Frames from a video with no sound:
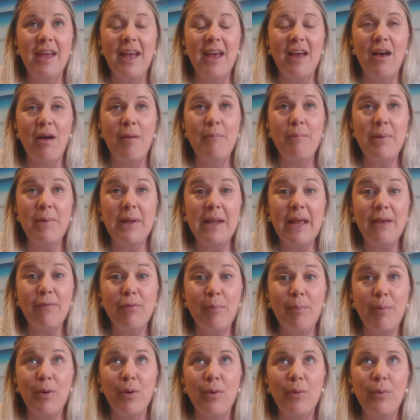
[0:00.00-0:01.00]

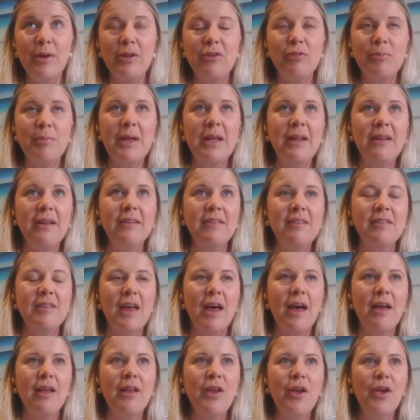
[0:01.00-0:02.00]
unbelievable. Which means
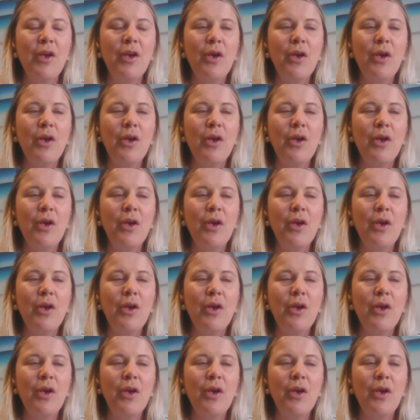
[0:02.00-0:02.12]
that